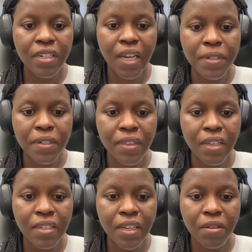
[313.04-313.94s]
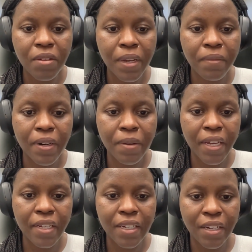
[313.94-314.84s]
types of things that you might want to
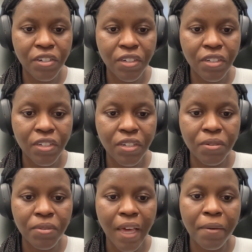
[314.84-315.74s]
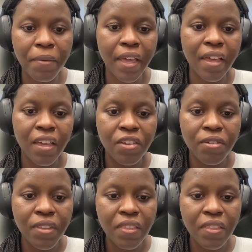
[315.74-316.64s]
pay attention to. That way, you
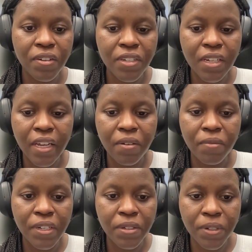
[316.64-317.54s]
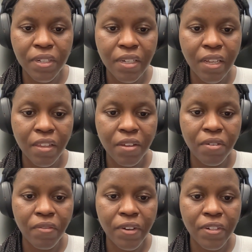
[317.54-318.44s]
know that there's like resources at the
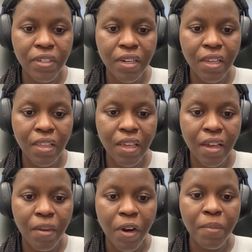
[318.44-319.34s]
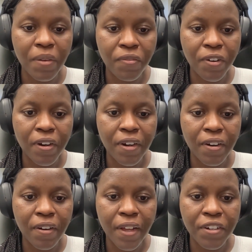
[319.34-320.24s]
university that are meant for
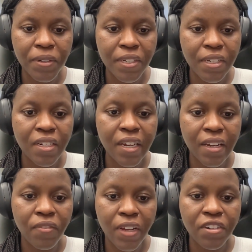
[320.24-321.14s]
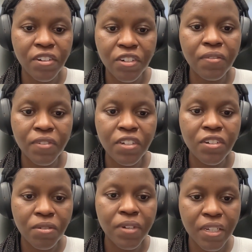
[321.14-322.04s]
undergraduates to take advantage of to
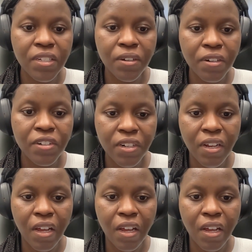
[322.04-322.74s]
do research.